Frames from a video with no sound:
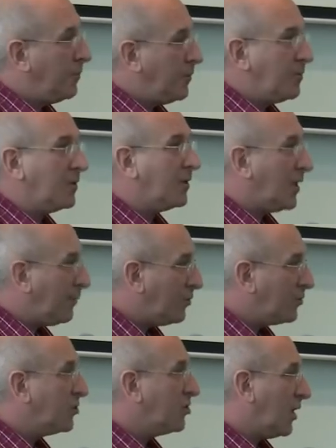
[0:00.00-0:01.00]
People
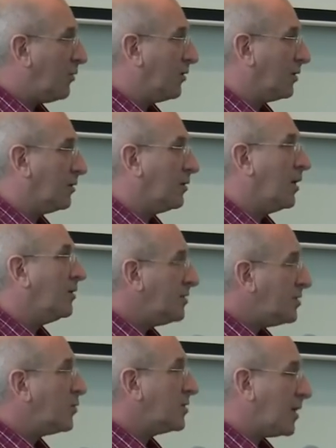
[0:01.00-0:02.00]
kept on sharing, and
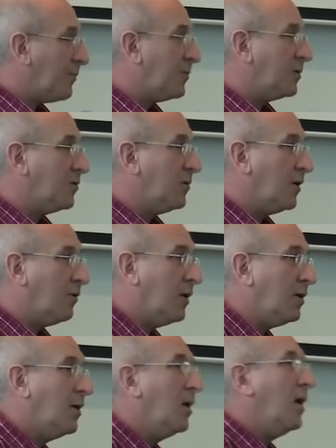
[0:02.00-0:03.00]
this is what's happening today,
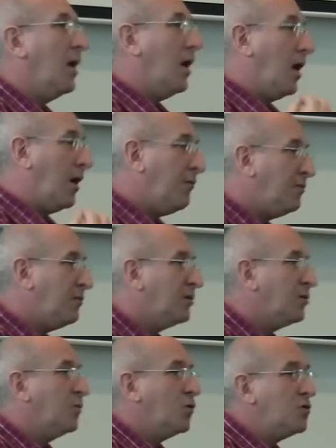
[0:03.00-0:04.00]
right?
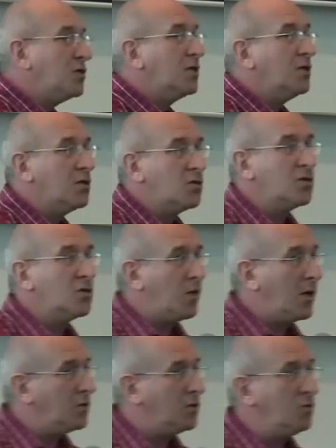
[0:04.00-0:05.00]
Everything the music industry is
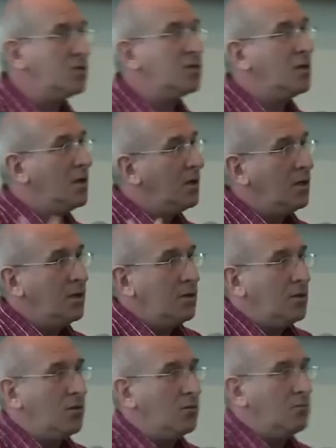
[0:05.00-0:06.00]
trying to do is,
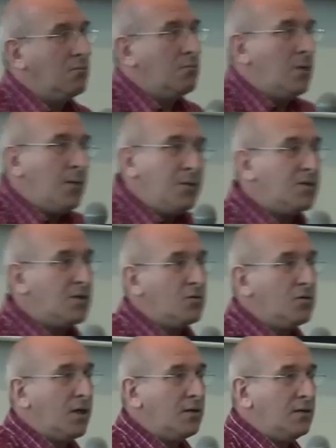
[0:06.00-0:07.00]
you know, maybe it's a
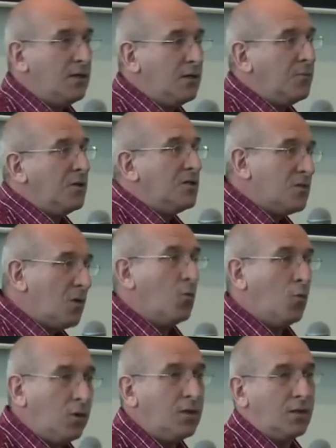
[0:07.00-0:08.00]
good idea, but it's
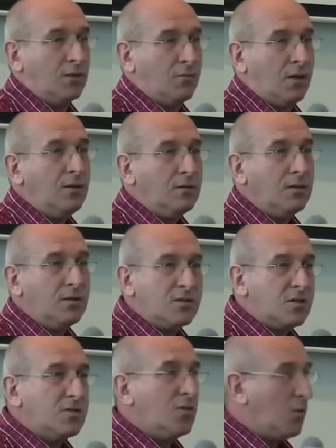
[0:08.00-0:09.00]
not working, right?
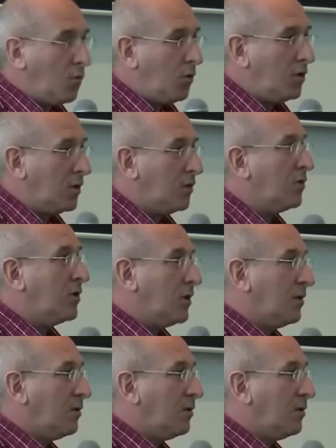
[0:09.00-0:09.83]
It's just not working.